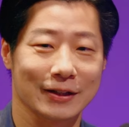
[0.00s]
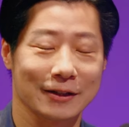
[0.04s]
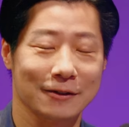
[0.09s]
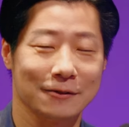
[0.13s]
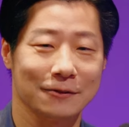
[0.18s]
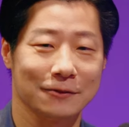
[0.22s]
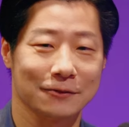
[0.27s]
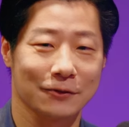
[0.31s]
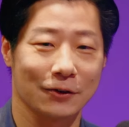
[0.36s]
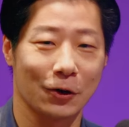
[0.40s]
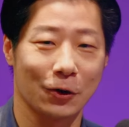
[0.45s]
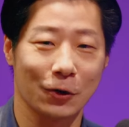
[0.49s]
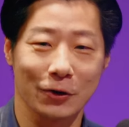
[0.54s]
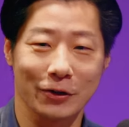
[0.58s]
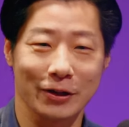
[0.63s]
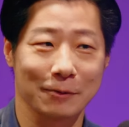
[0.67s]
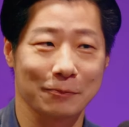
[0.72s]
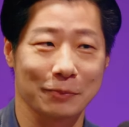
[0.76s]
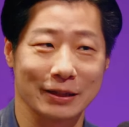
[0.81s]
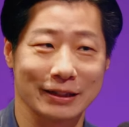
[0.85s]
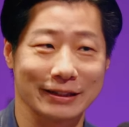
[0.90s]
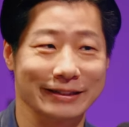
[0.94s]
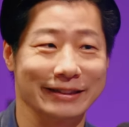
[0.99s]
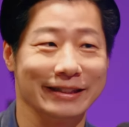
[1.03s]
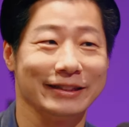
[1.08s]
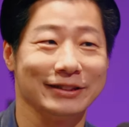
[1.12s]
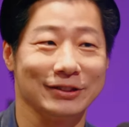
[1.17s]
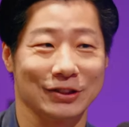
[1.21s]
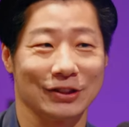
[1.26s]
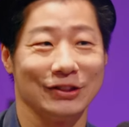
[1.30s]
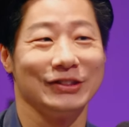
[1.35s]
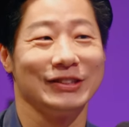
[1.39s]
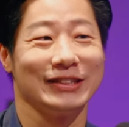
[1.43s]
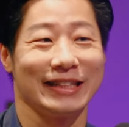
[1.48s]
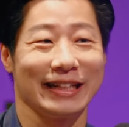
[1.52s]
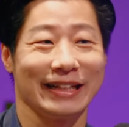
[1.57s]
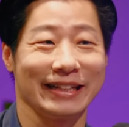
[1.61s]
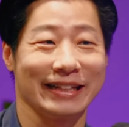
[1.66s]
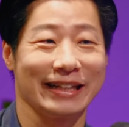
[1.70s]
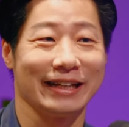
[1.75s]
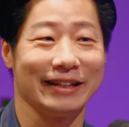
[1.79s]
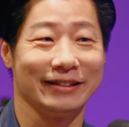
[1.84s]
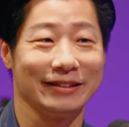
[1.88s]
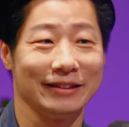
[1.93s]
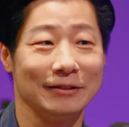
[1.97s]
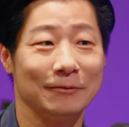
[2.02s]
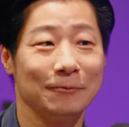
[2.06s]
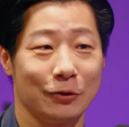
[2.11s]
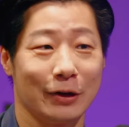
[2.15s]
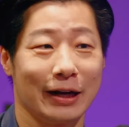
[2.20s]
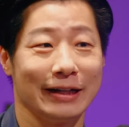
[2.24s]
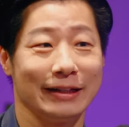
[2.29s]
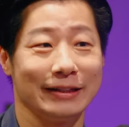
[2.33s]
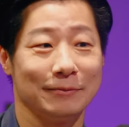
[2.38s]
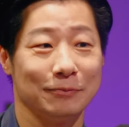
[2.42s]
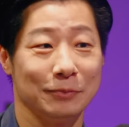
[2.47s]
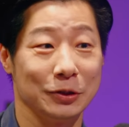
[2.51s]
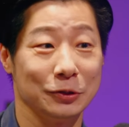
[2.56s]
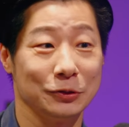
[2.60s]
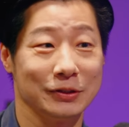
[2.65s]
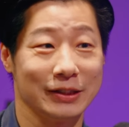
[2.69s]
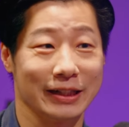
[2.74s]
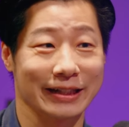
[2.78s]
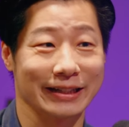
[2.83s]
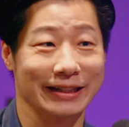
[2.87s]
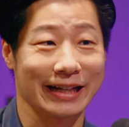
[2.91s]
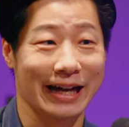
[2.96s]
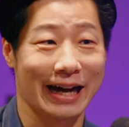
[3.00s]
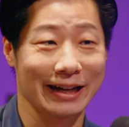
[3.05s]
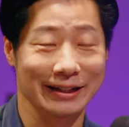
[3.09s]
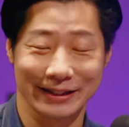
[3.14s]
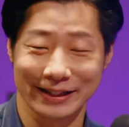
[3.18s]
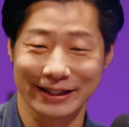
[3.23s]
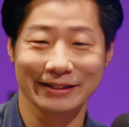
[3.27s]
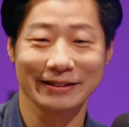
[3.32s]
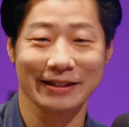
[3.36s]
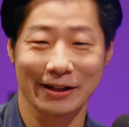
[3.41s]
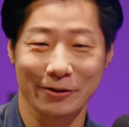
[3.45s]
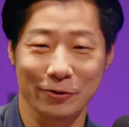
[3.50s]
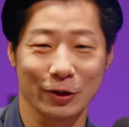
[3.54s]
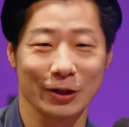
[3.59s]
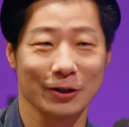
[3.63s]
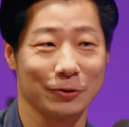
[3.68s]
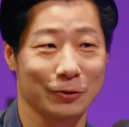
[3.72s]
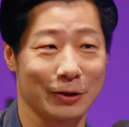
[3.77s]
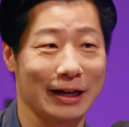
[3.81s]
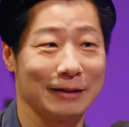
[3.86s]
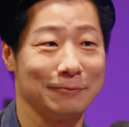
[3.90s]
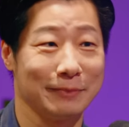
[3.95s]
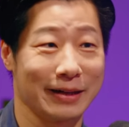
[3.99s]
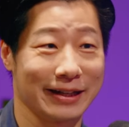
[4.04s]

if all the politicians they can write music, mm I mm-hmm. think they will write